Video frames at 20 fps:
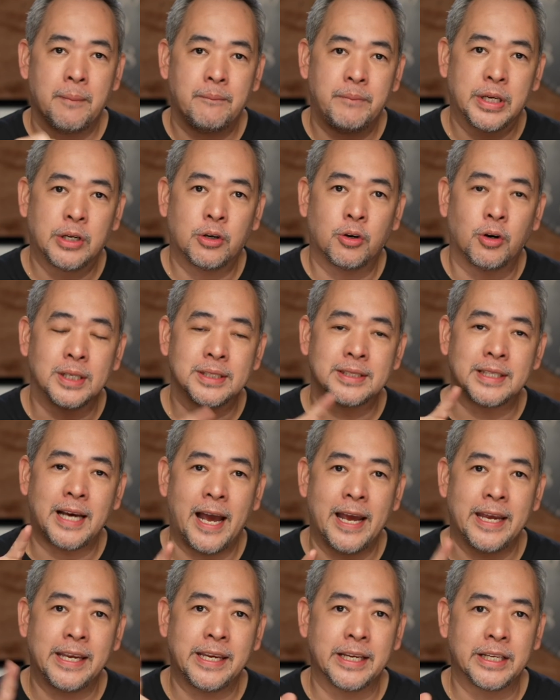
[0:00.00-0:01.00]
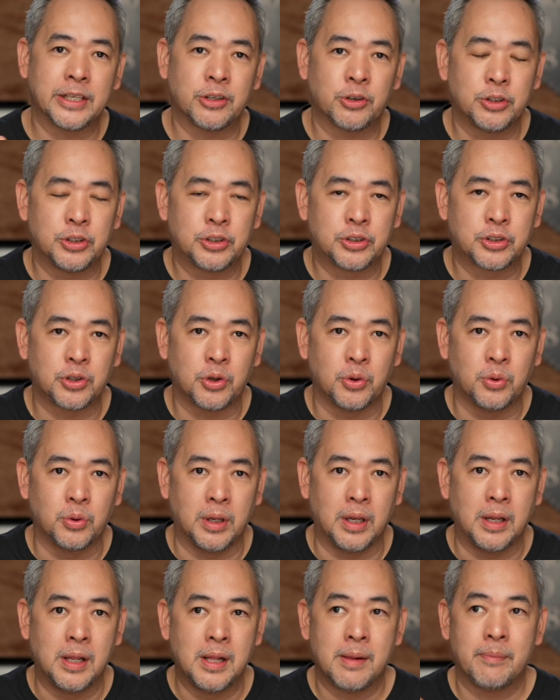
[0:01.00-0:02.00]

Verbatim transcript: because I can control